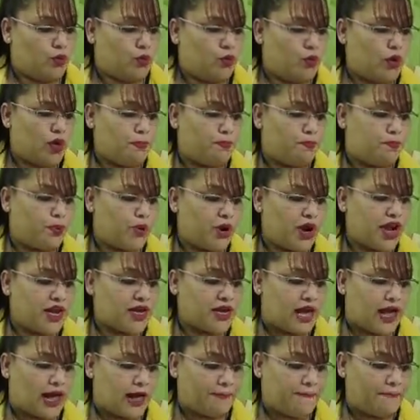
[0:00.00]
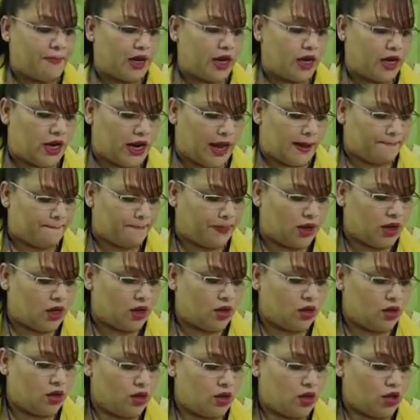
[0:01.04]
we break up a
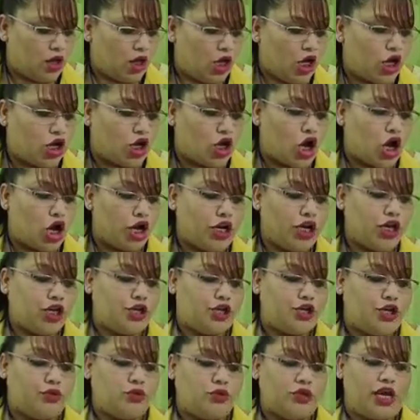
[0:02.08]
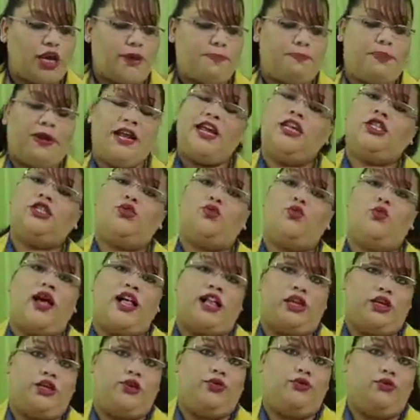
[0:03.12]
number according to their place
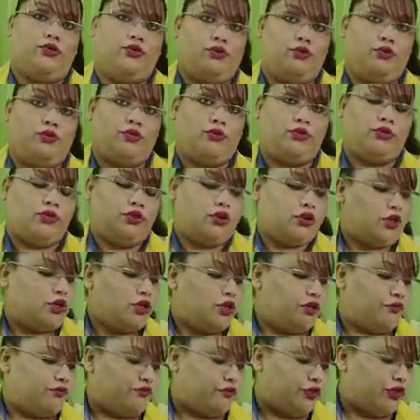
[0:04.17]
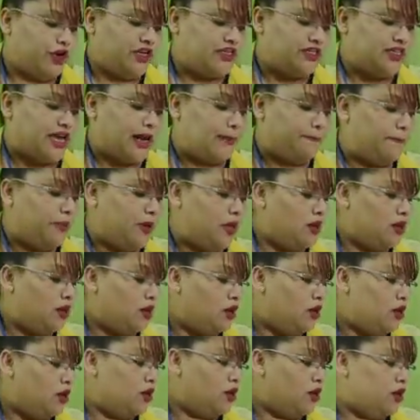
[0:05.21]
value. For example,
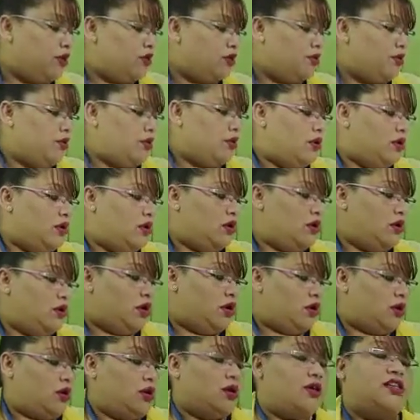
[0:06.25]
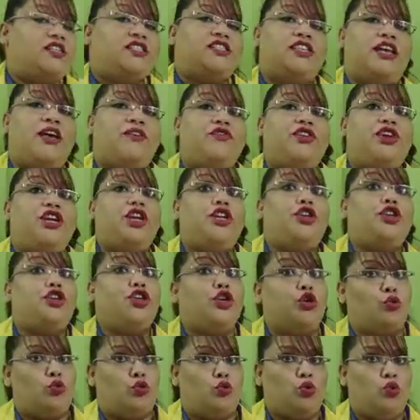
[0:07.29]

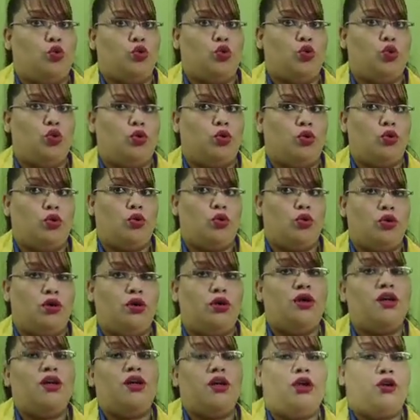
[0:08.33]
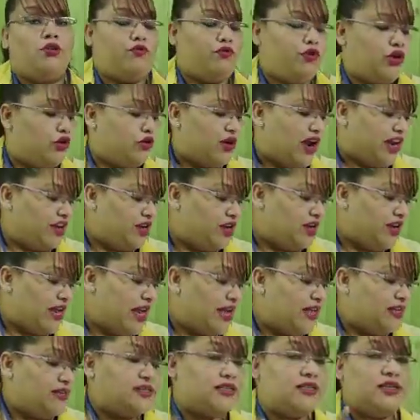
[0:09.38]
72. We'll write it
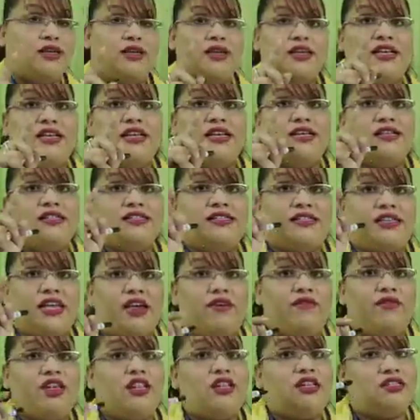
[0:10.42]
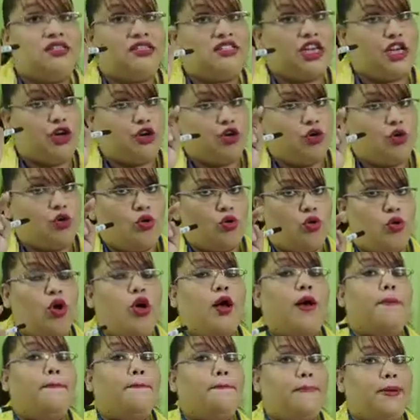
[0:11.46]
as 70
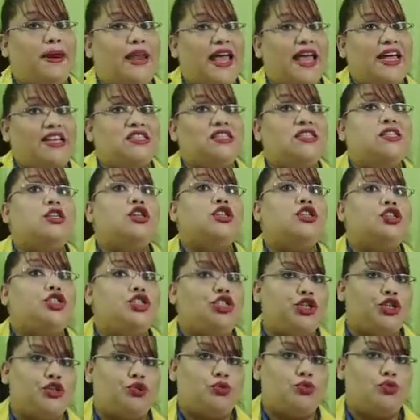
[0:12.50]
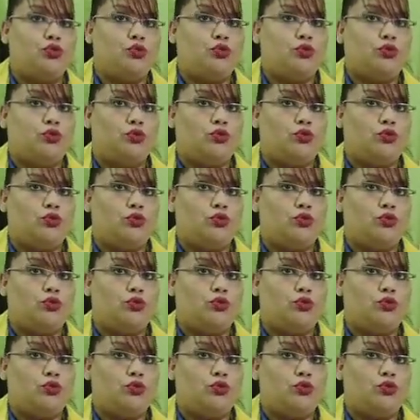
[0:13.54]
plus 2.